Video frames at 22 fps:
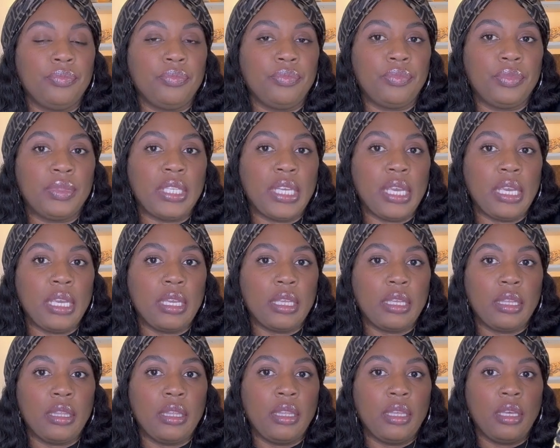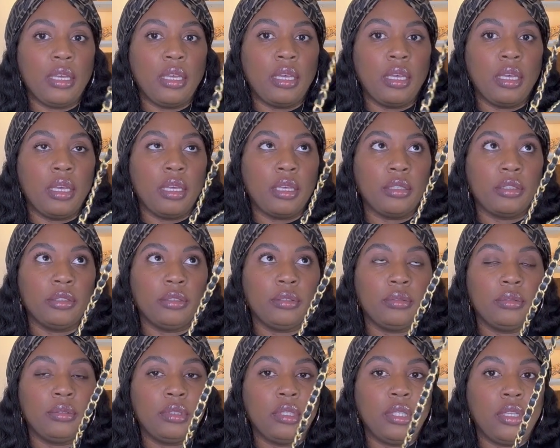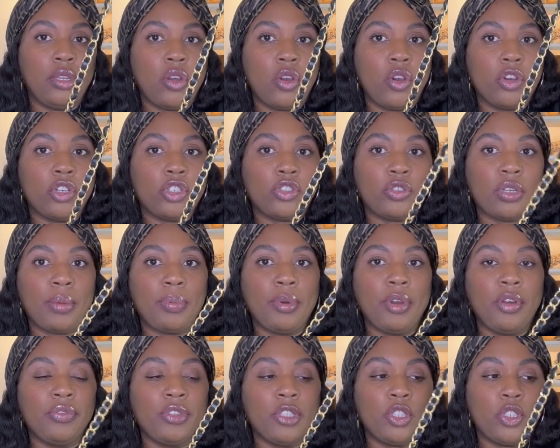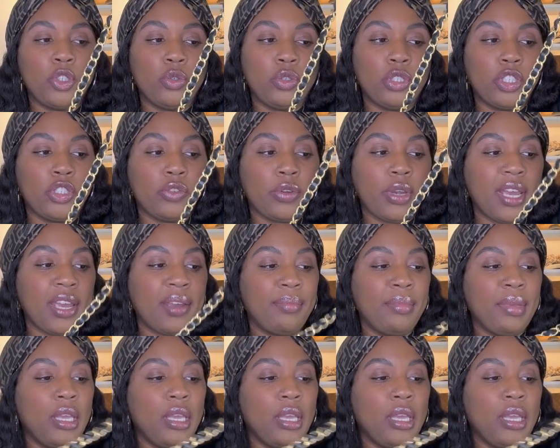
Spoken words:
take the long strap off, the shoulder strap.